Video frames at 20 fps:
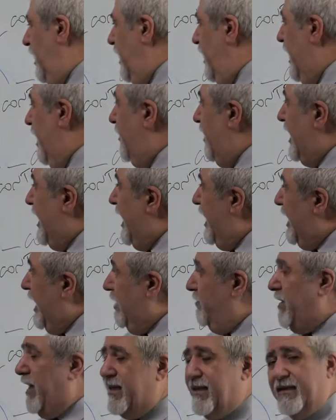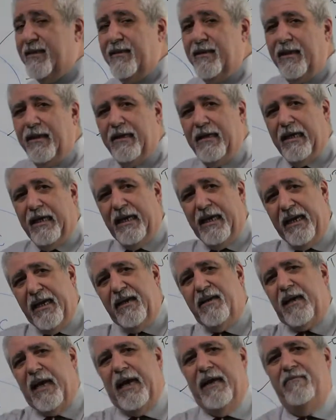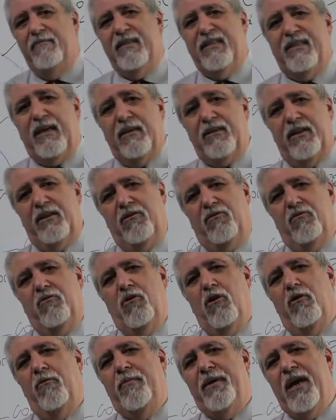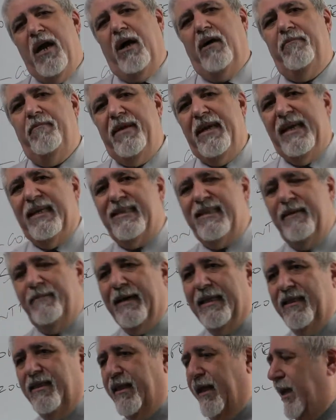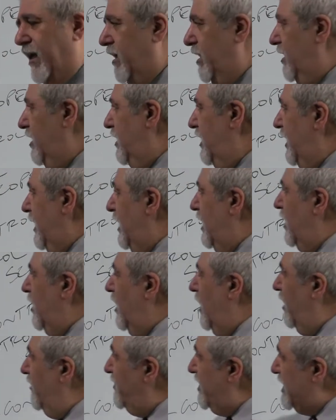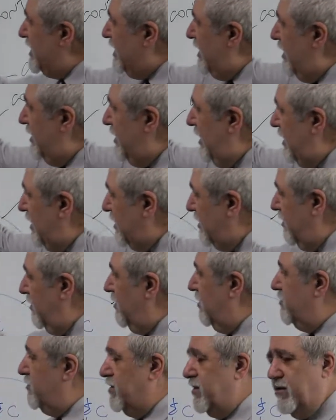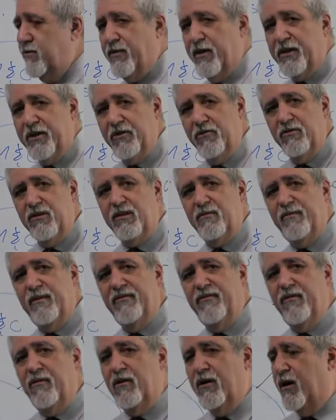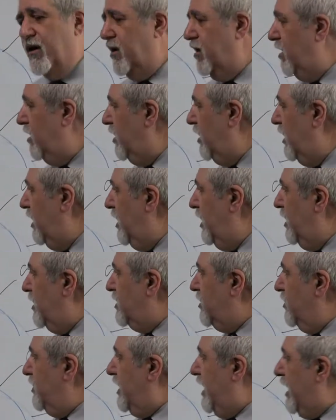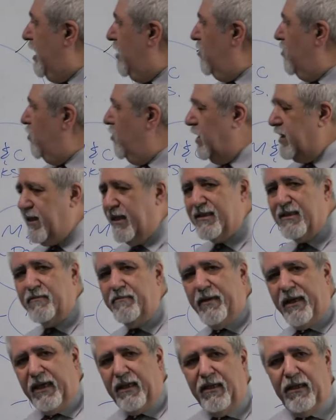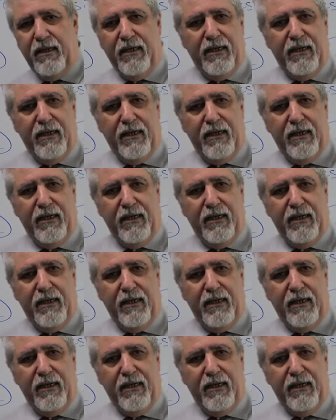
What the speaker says: Now again, I'm starting to go beyond being semantic, yeah? Obviously these terms were used before, so now what does it mean?